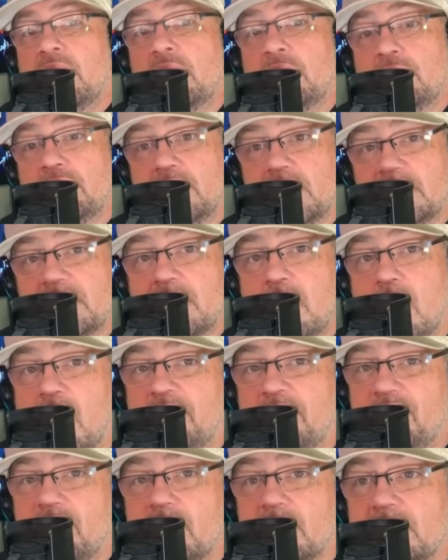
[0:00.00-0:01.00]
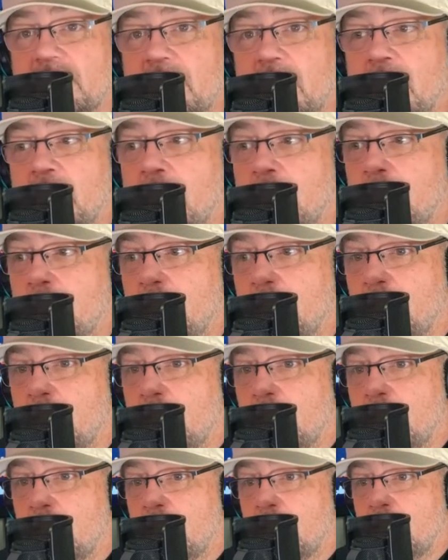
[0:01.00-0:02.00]
this conference
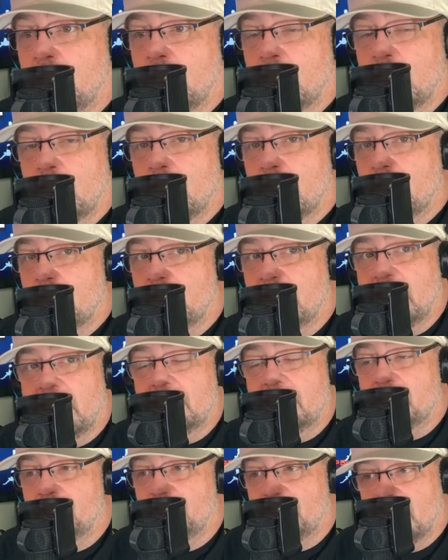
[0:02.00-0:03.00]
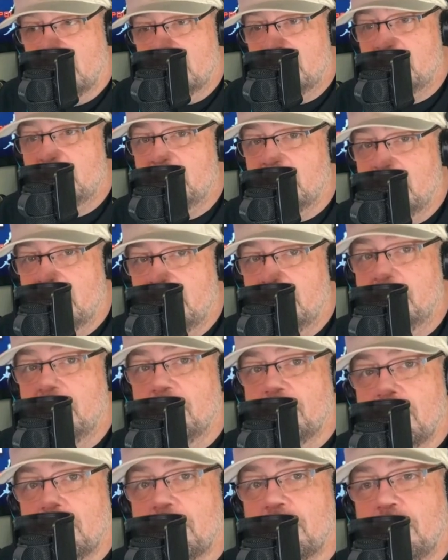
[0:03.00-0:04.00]
that just a
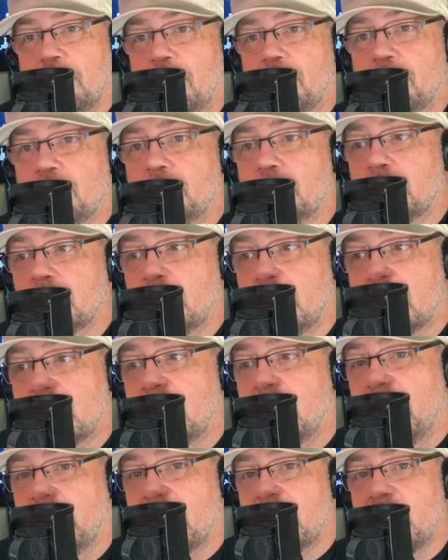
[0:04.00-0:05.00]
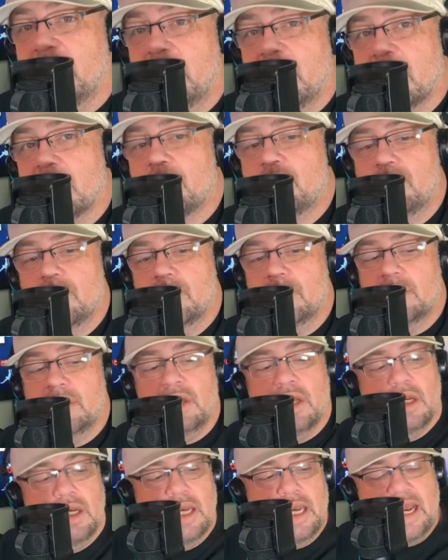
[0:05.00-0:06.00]
year ago looked like it could
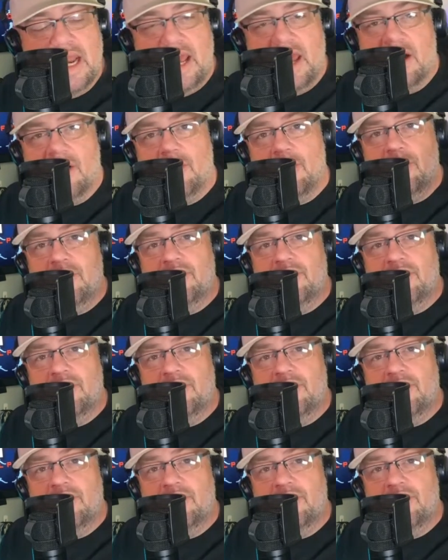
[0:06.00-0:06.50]
nail